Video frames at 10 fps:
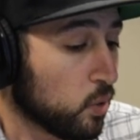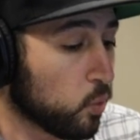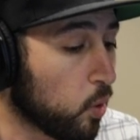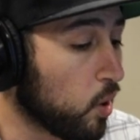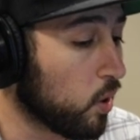
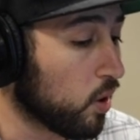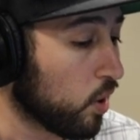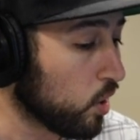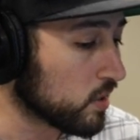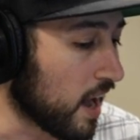Whoa,
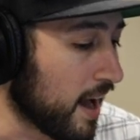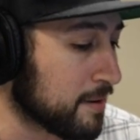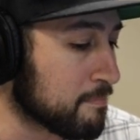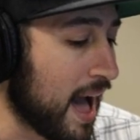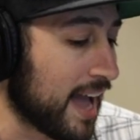hold
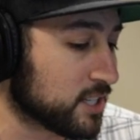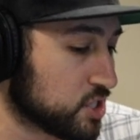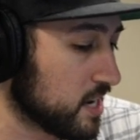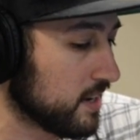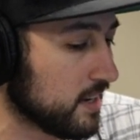on, Mike,
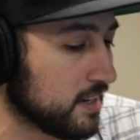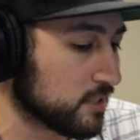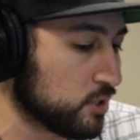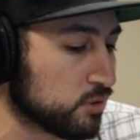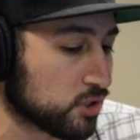she
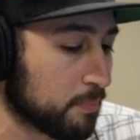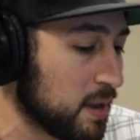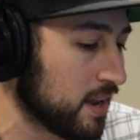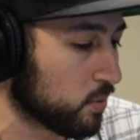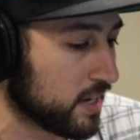is your
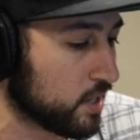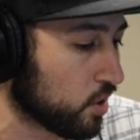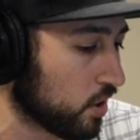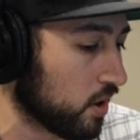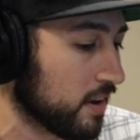
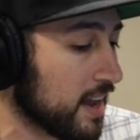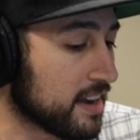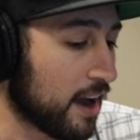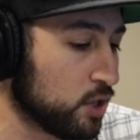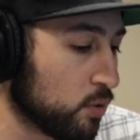superior.
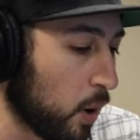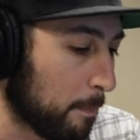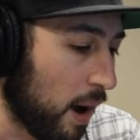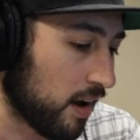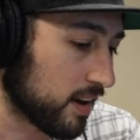Now you go
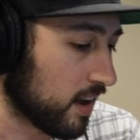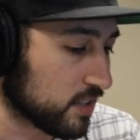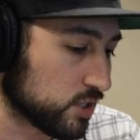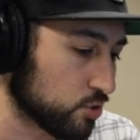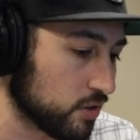park on the
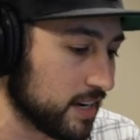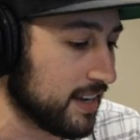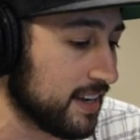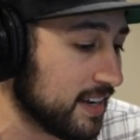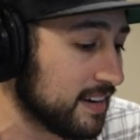
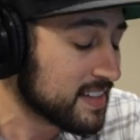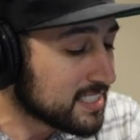street.